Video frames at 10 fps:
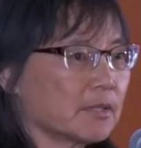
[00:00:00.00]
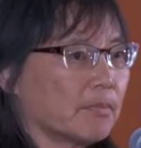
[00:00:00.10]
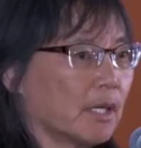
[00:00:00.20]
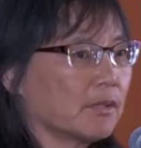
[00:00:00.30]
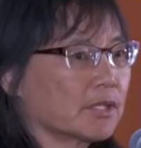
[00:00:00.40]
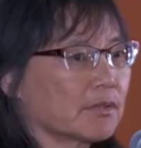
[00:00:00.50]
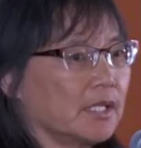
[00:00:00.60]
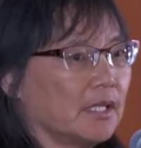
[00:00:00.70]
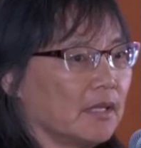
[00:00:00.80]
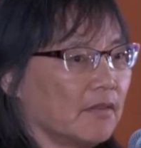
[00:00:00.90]

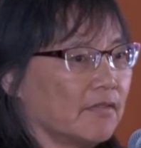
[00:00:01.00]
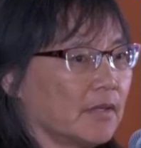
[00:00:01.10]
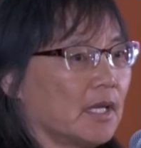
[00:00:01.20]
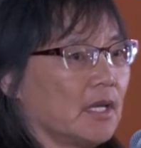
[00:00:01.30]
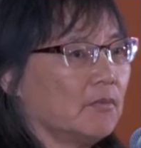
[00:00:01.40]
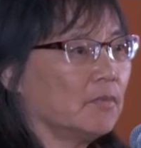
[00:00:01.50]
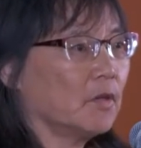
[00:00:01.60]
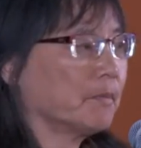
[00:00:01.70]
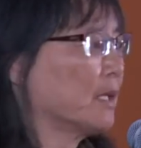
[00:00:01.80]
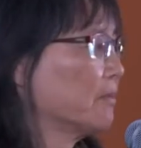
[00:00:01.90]
poetry of
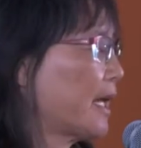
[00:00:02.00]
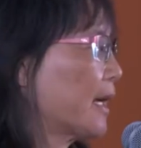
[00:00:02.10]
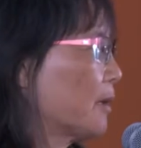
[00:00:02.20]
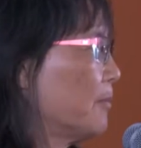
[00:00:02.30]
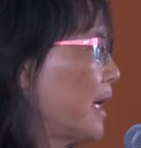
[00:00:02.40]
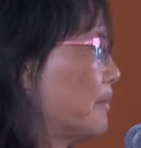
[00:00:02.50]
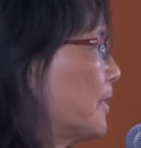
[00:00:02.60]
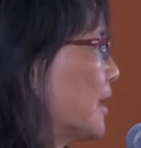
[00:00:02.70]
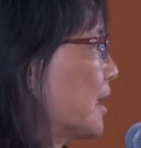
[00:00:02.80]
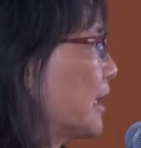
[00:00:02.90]
Movement in Black and Pat
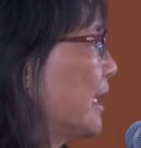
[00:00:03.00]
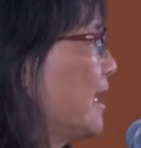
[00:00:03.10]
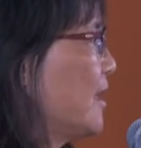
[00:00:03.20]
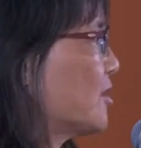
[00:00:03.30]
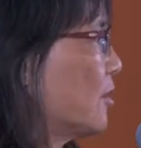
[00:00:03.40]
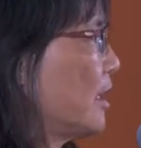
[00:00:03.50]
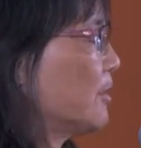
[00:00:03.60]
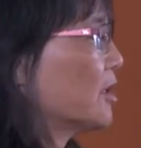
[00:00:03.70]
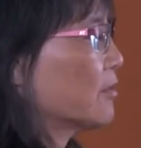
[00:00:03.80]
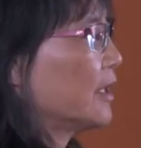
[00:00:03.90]
Parker. So I'm
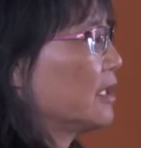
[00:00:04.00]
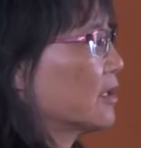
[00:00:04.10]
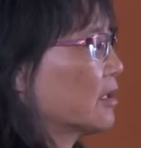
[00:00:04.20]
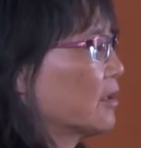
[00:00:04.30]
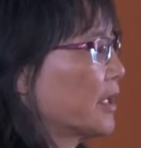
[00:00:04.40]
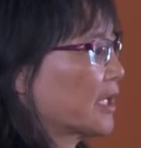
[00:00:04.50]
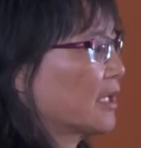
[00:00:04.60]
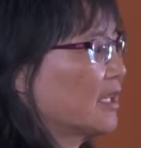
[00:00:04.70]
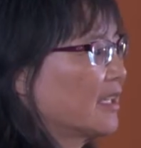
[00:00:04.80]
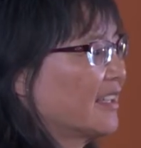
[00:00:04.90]
going to read a quick
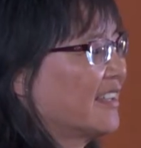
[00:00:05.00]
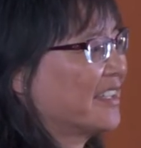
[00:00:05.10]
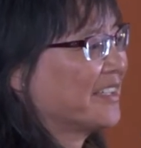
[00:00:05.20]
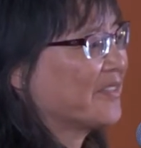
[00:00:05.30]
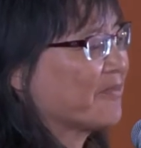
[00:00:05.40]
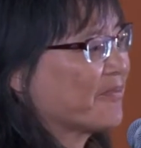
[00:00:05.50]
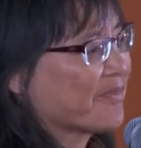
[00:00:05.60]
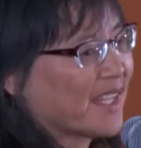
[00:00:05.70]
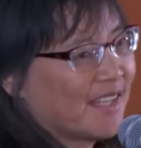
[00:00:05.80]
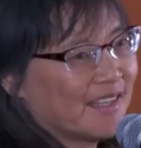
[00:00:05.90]
uh,
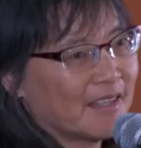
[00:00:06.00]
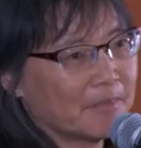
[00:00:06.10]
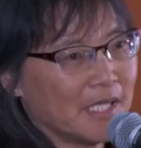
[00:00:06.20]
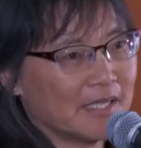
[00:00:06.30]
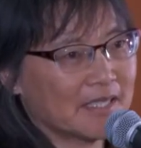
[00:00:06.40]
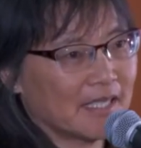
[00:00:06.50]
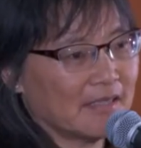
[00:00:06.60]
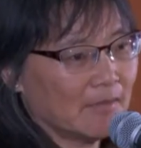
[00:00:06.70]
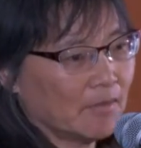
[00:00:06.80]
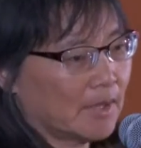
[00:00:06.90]
a piece that
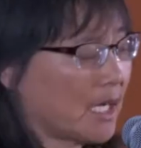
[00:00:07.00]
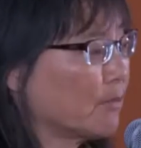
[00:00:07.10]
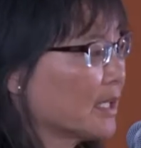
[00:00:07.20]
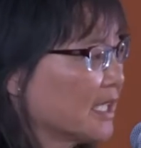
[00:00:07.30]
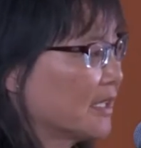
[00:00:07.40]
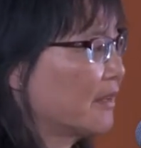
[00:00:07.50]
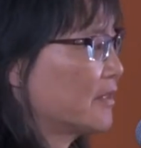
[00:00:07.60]
what I really loved